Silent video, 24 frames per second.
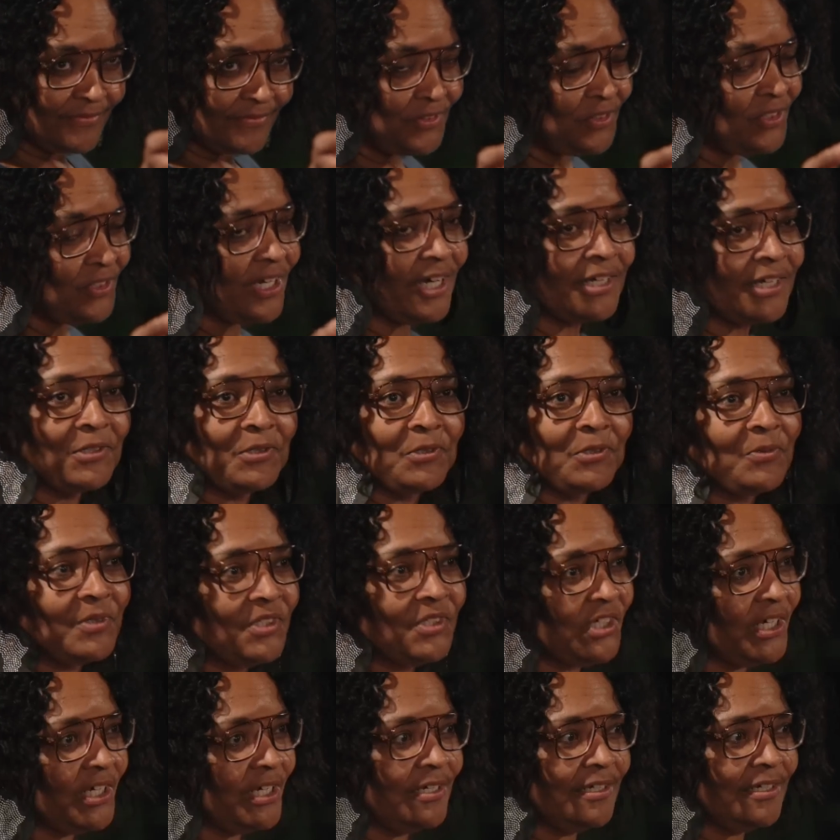you got to do
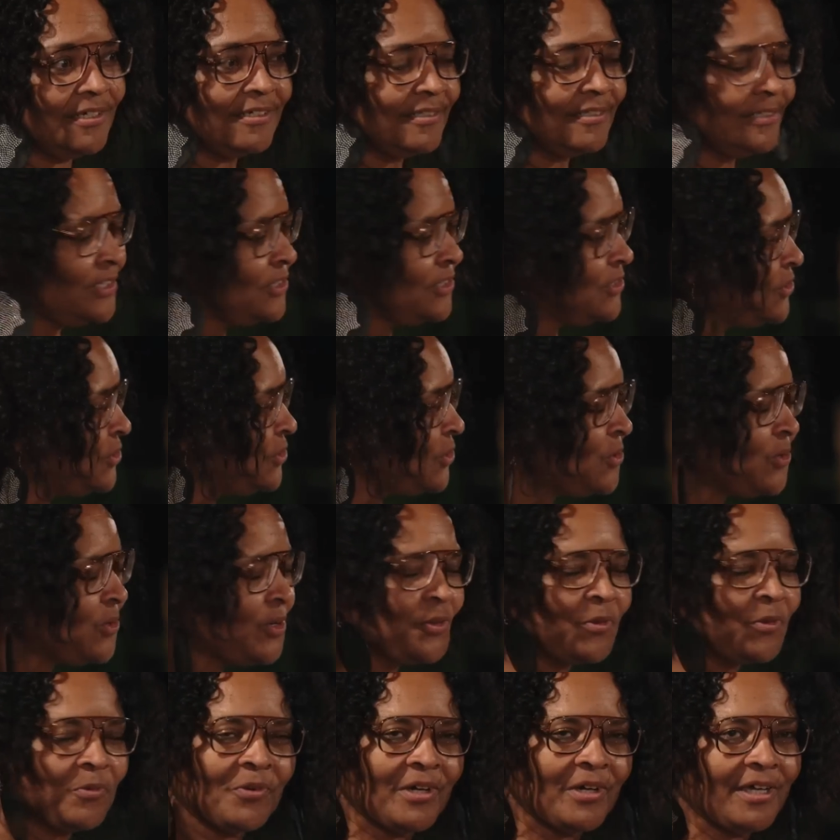with Jay. There's no
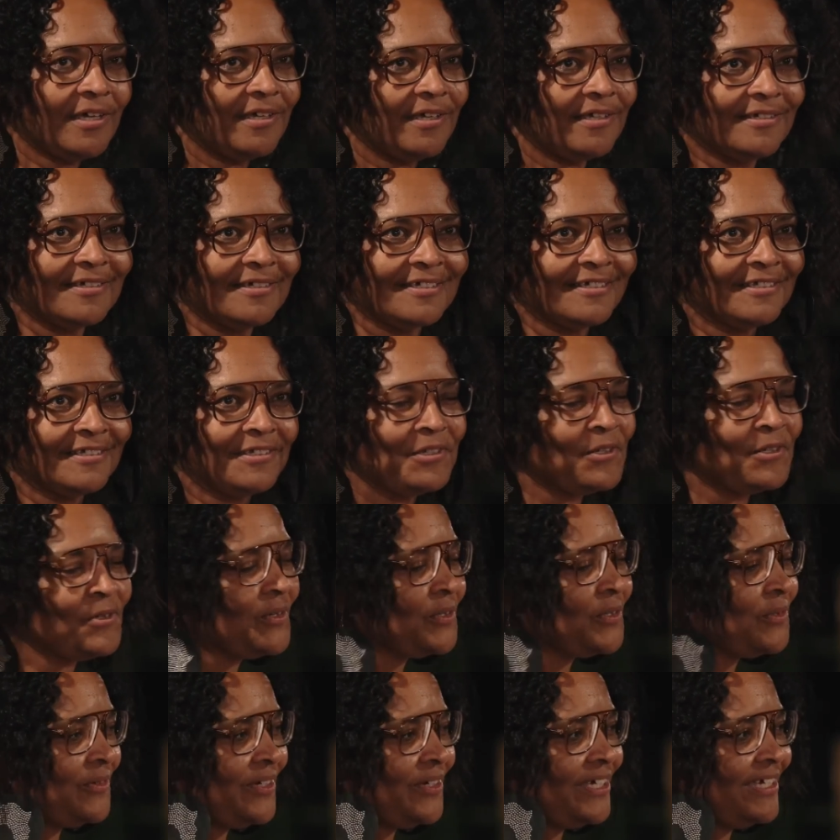other way, no
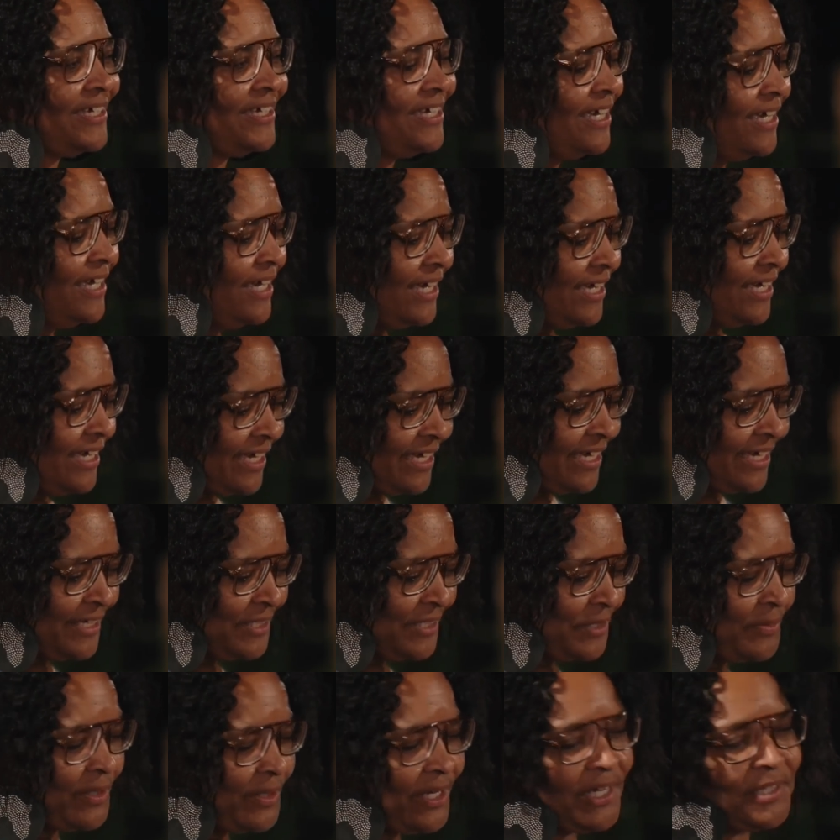other way. And
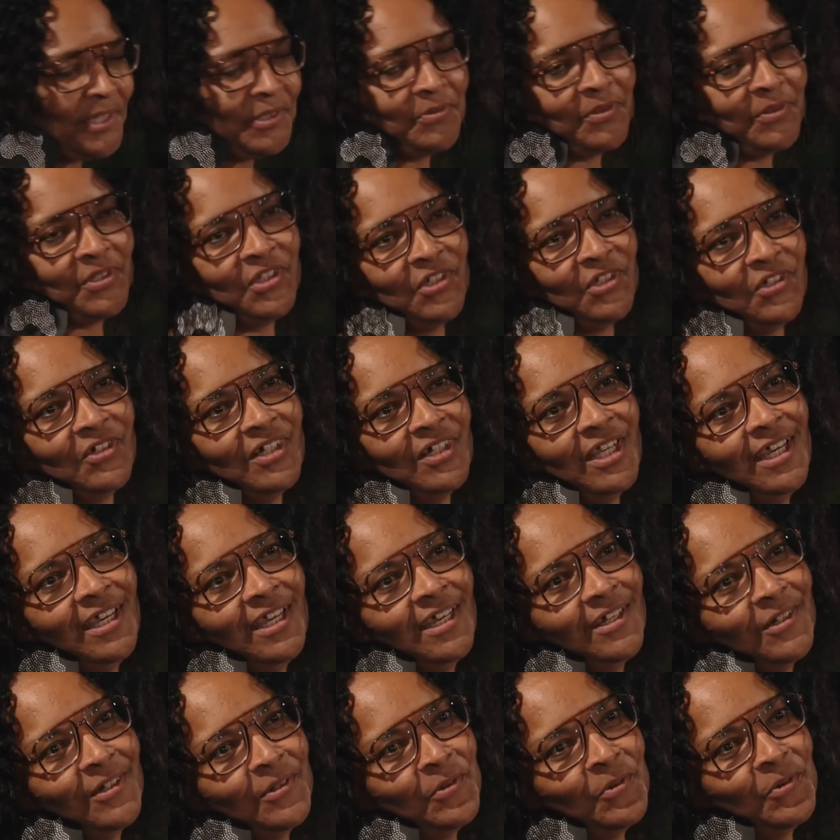to be honest with you,
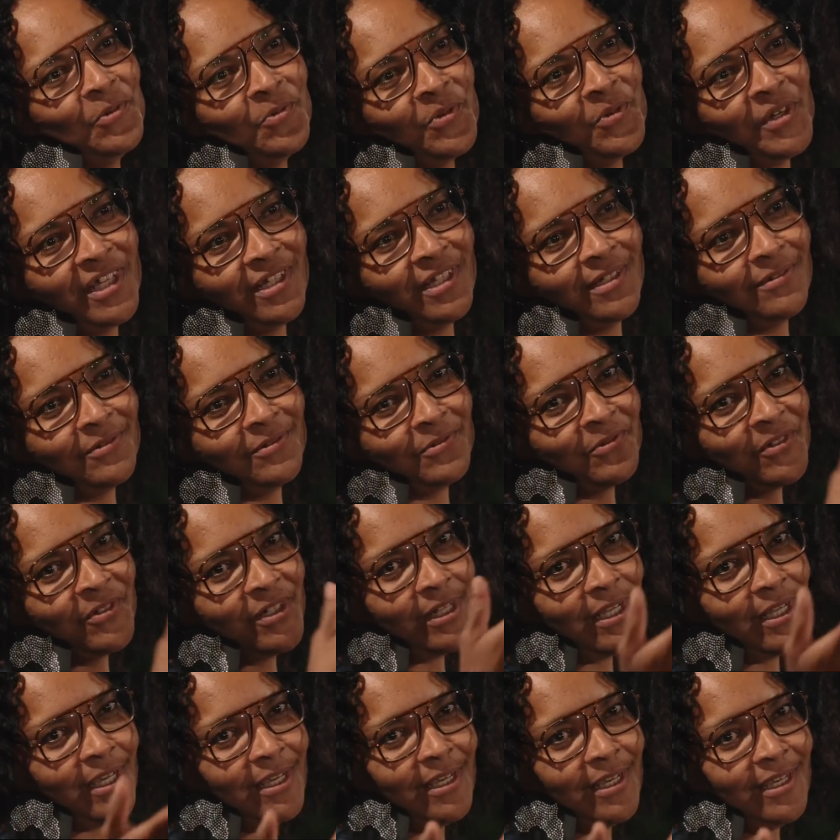when
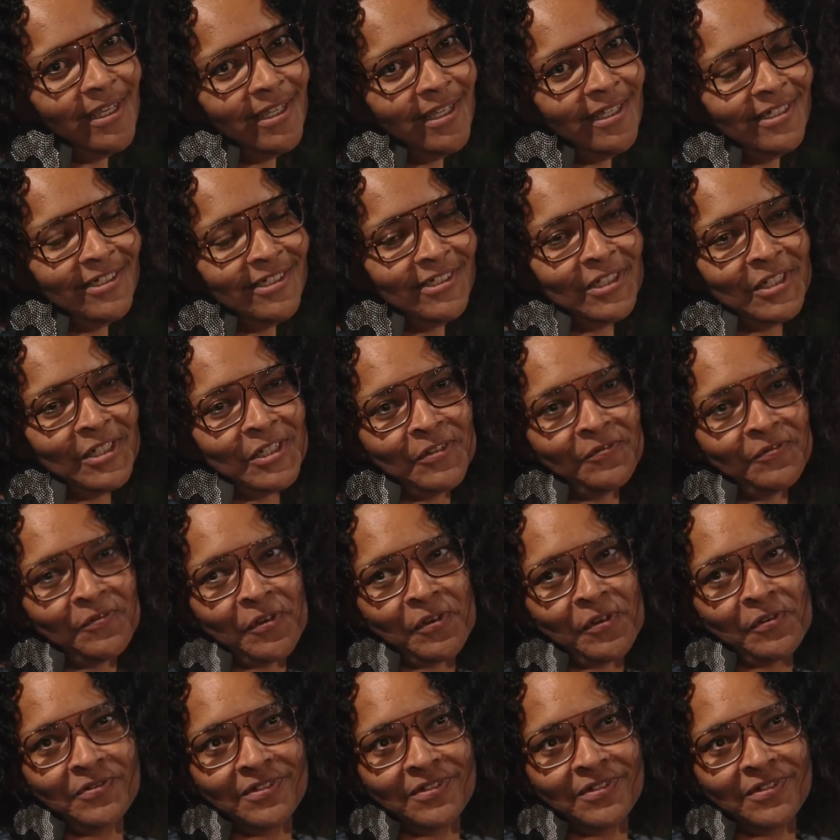Renee, Jeff,